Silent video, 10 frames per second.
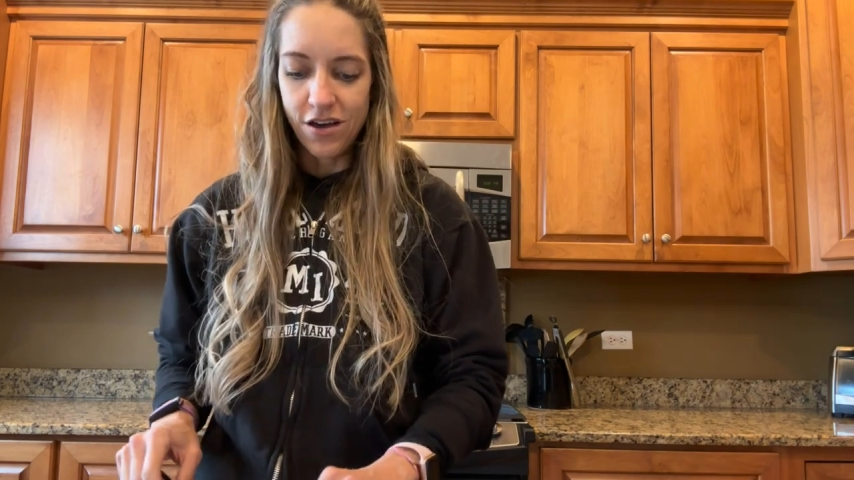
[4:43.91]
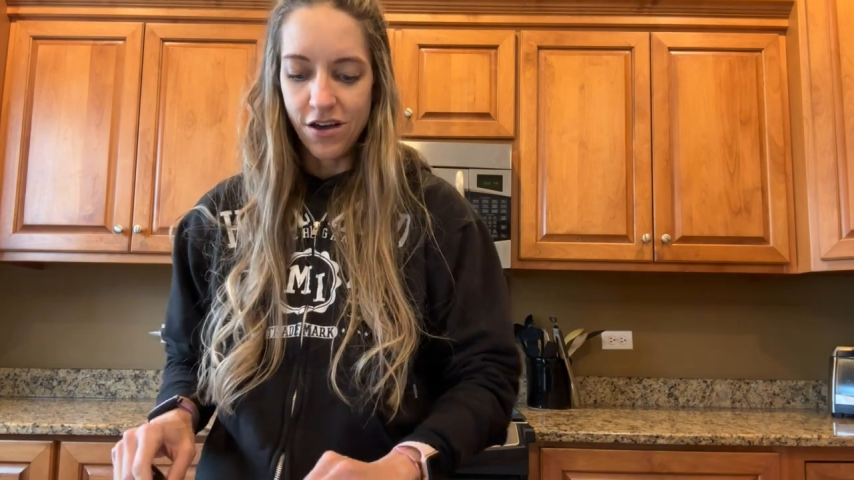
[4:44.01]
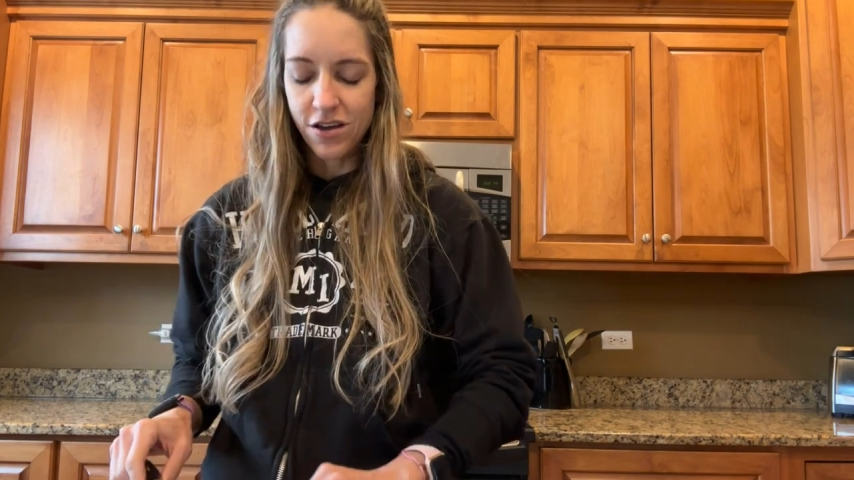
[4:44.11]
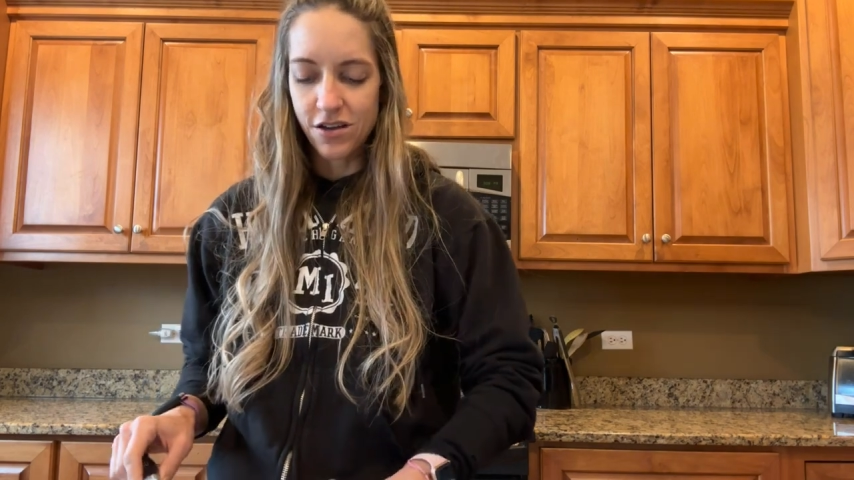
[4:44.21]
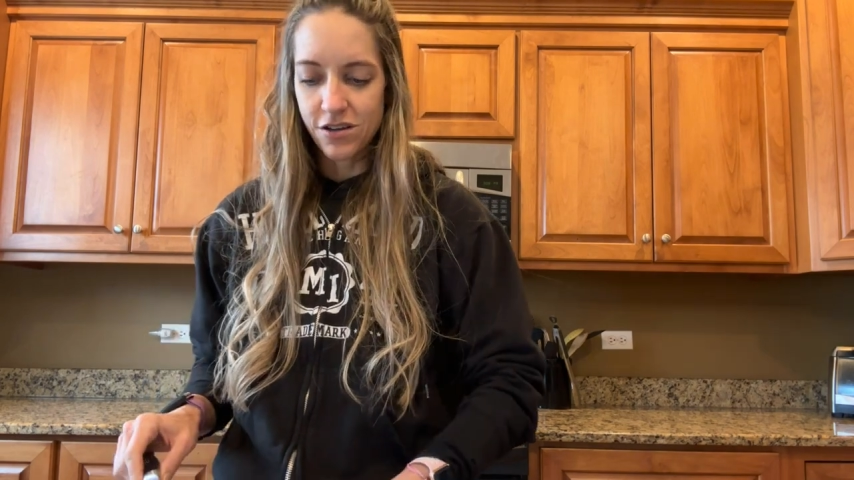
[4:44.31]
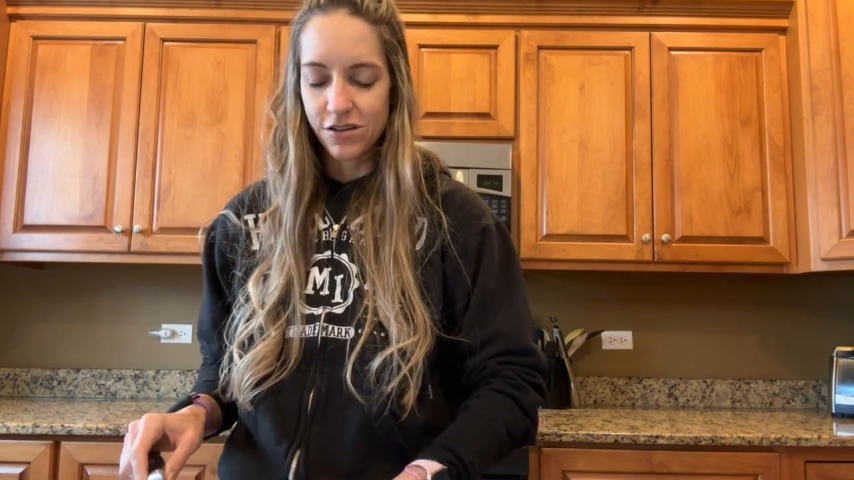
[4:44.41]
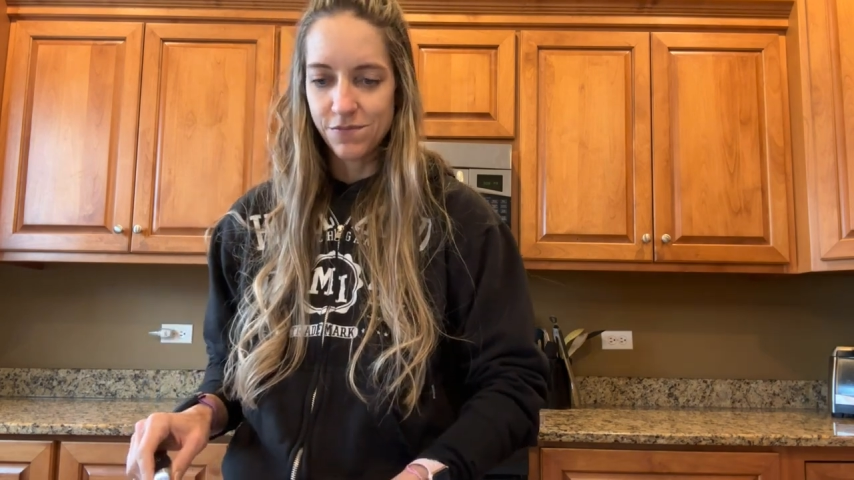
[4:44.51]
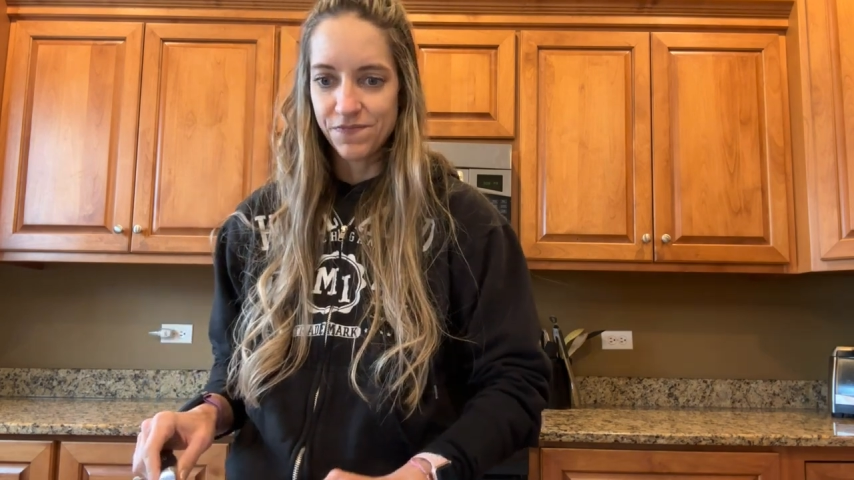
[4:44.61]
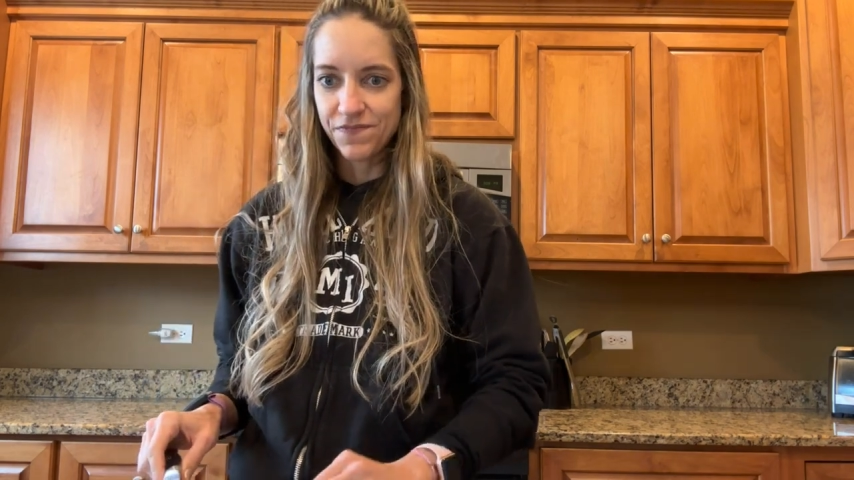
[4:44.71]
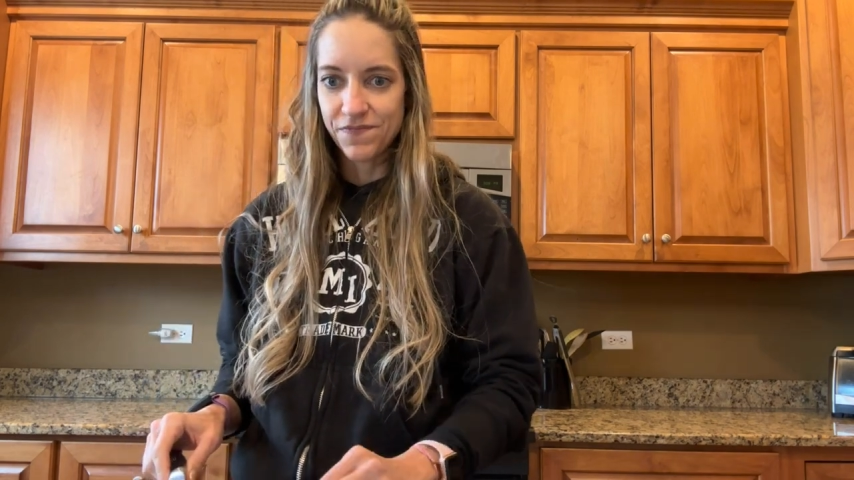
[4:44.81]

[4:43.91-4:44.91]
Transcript: Um,